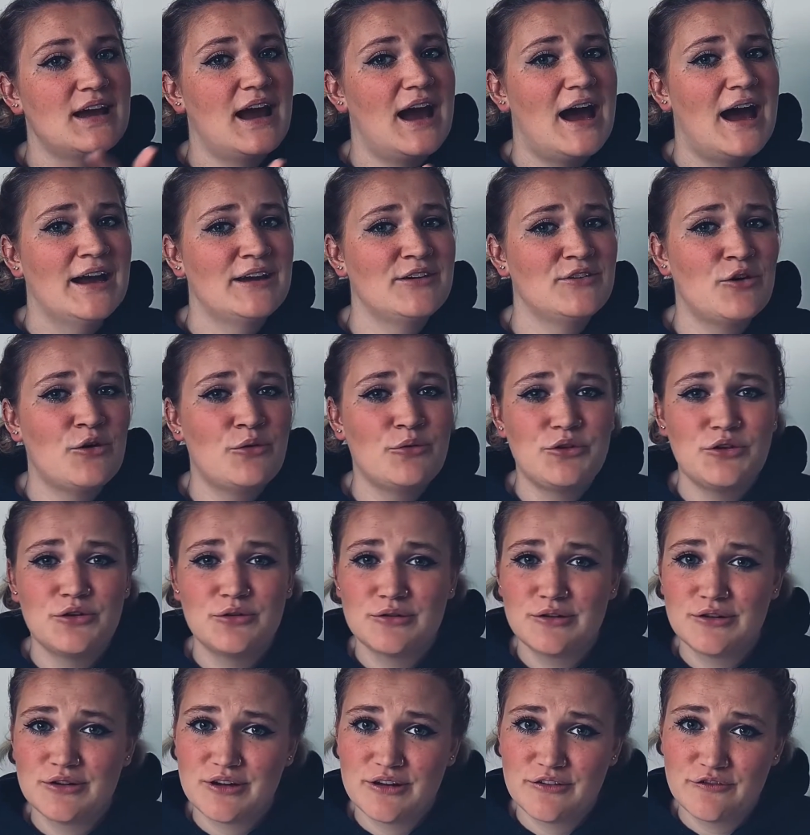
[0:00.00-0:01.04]
I know you're
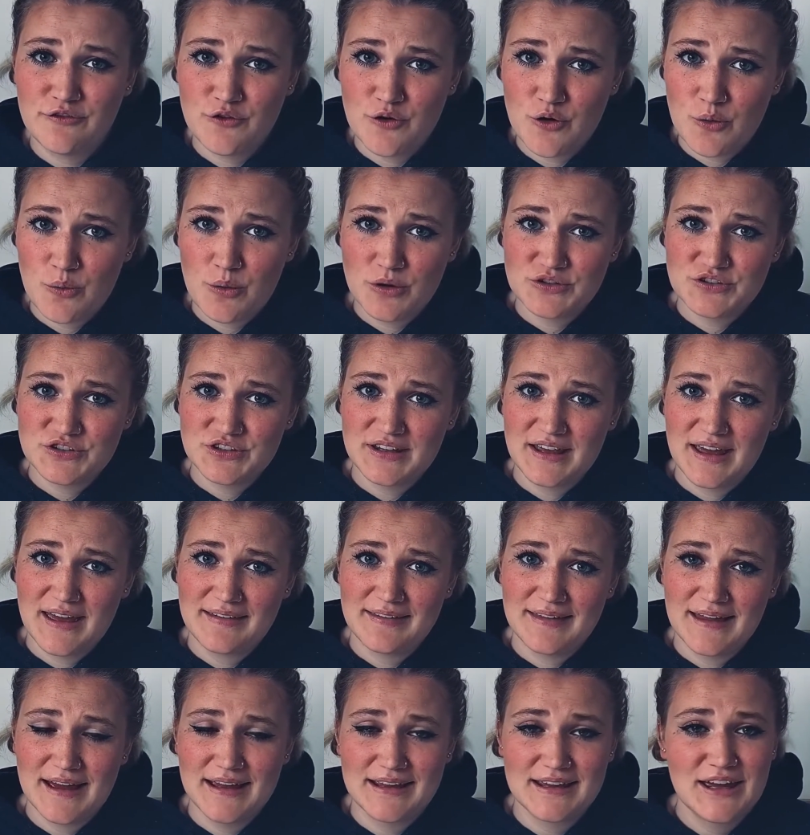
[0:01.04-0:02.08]
looking forward to get
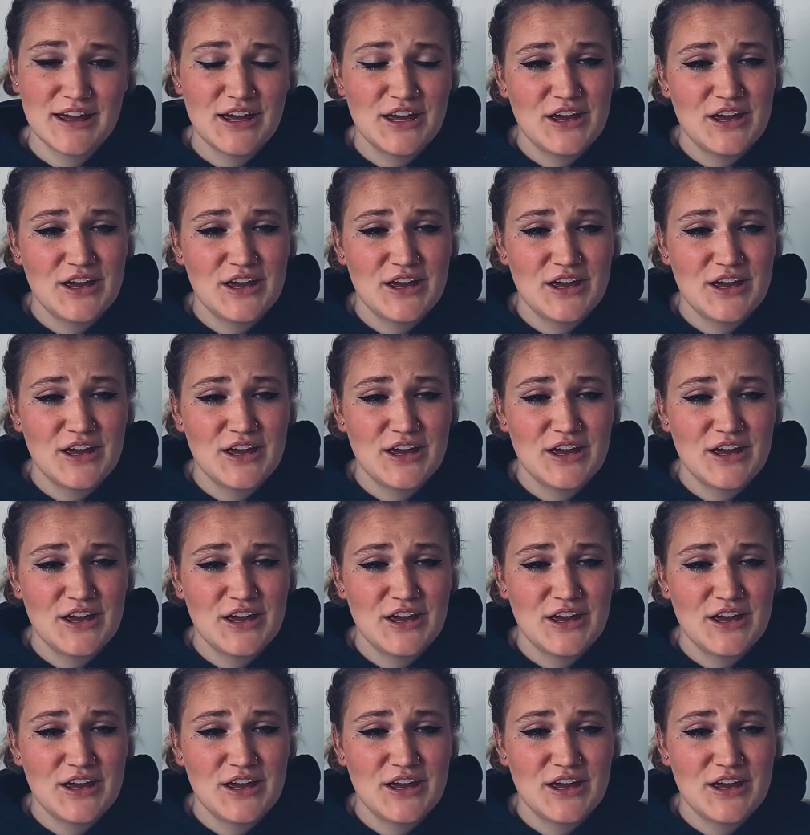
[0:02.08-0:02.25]
like,